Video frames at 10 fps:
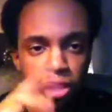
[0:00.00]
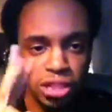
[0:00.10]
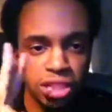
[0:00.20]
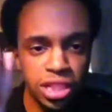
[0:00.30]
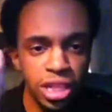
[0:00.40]

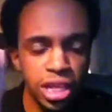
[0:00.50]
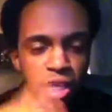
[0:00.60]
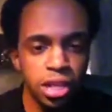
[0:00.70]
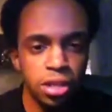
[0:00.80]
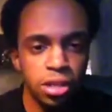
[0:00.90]

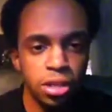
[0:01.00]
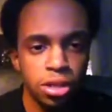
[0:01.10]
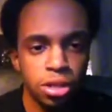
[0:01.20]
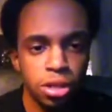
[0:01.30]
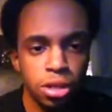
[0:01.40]
C,
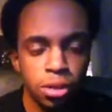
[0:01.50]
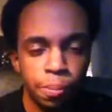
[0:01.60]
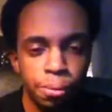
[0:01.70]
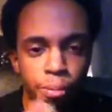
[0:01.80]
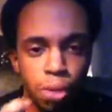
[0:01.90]

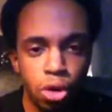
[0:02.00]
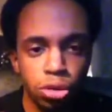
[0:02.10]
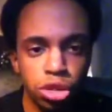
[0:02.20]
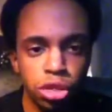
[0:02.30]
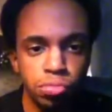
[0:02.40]

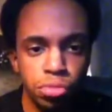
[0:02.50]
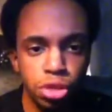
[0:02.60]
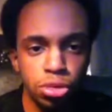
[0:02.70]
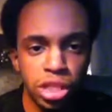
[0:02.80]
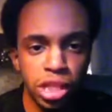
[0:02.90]
promote good
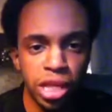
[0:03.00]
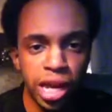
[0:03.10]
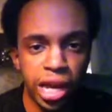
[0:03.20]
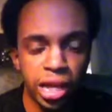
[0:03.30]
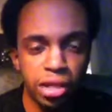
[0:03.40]
music
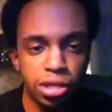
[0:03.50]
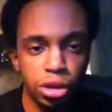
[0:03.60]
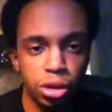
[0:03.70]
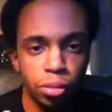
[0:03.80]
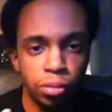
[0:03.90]
and,
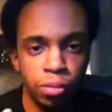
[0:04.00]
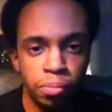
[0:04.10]
you know,